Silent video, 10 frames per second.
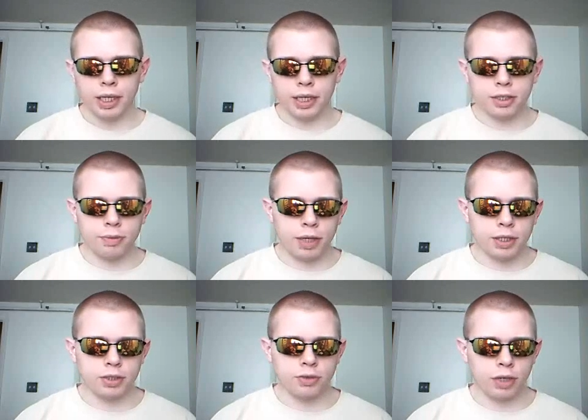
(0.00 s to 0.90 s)
As the
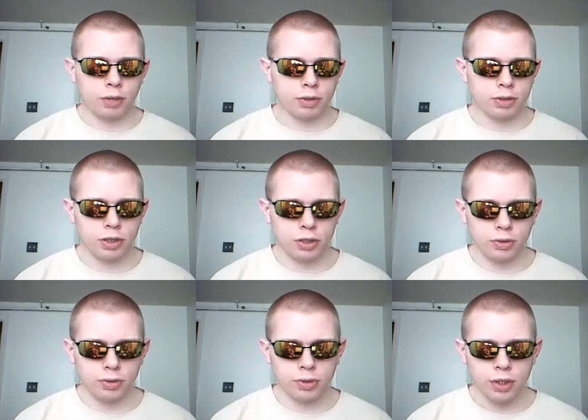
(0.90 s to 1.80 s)
passage of time
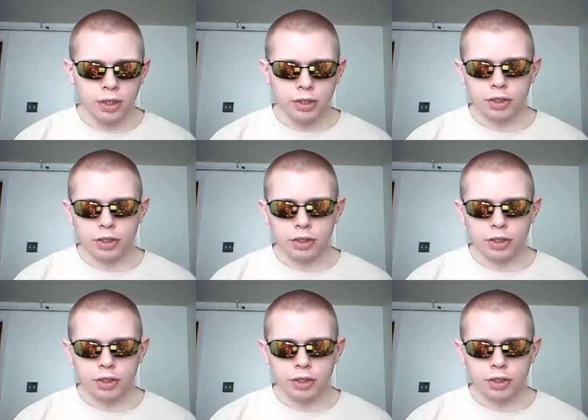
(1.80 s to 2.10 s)
continues,